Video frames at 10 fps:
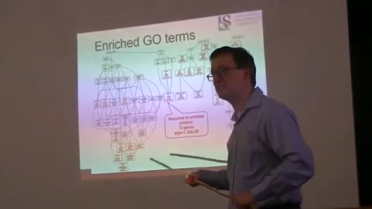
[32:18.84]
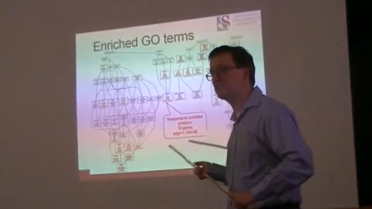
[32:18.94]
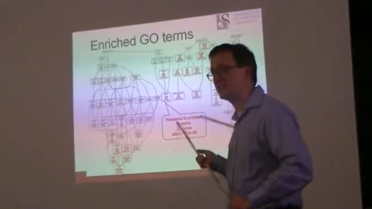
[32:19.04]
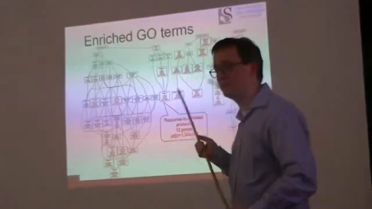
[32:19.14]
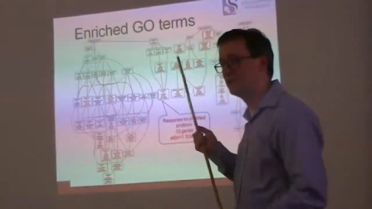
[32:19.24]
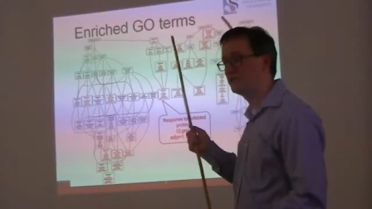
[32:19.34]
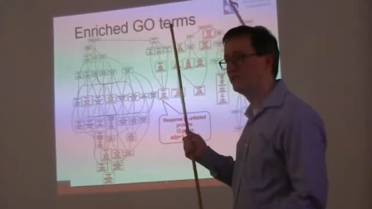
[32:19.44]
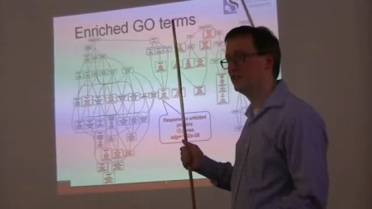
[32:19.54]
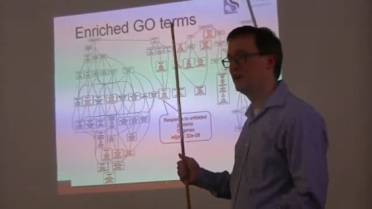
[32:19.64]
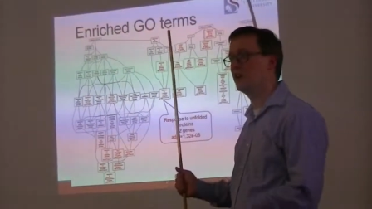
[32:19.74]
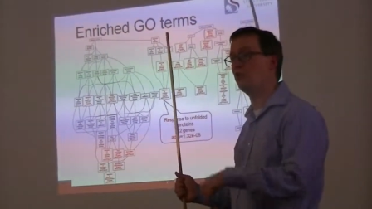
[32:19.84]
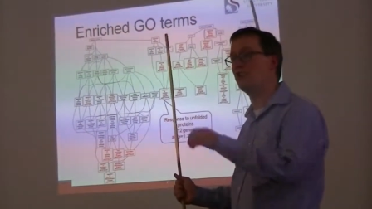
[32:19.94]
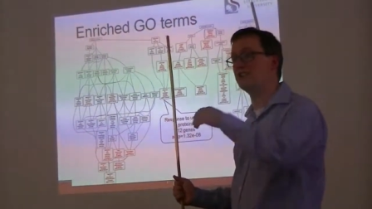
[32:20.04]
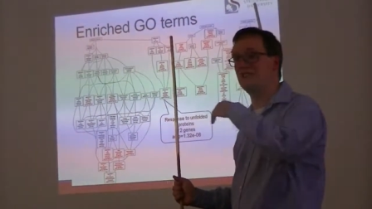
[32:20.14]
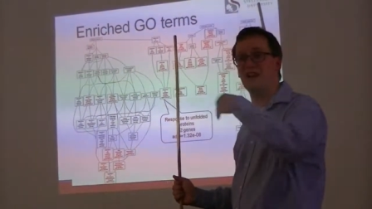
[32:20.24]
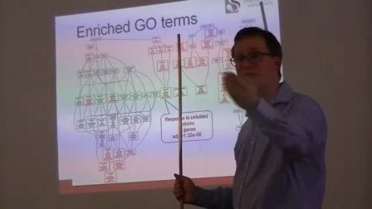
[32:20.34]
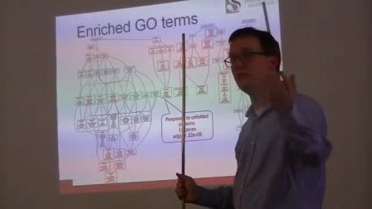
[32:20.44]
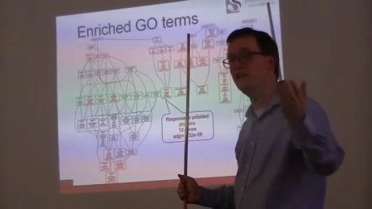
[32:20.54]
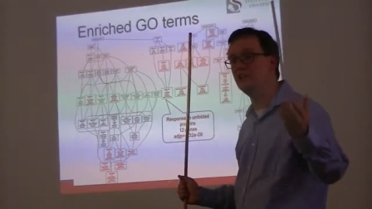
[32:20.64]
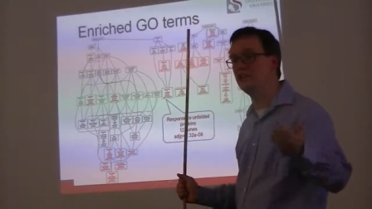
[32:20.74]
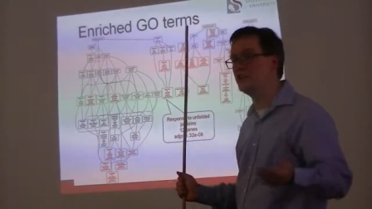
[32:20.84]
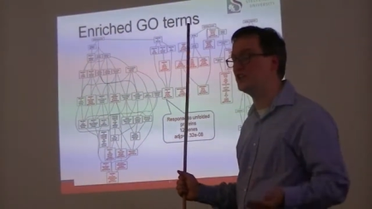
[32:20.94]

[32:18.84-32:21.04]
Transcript: assessment across every gene